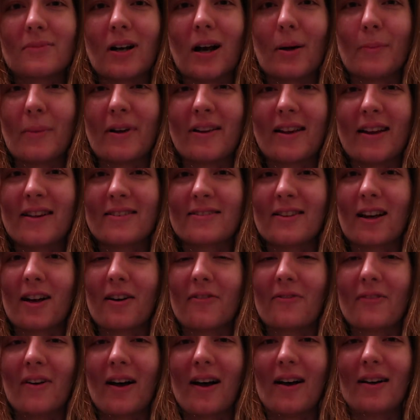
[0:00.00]
on my days
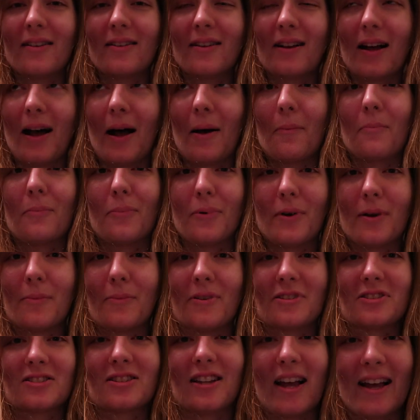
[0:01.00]
off, I'm pretty
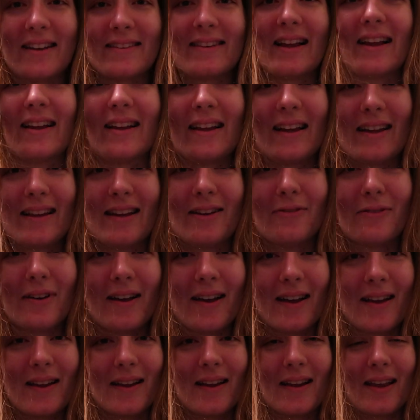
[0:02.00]
much like that
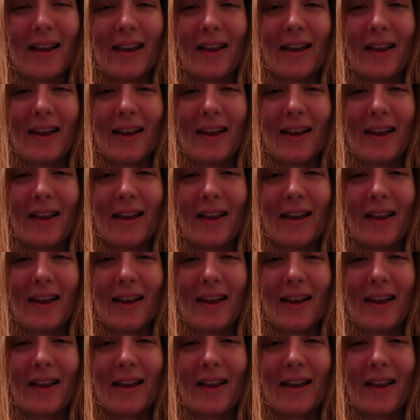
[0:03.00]
anyway,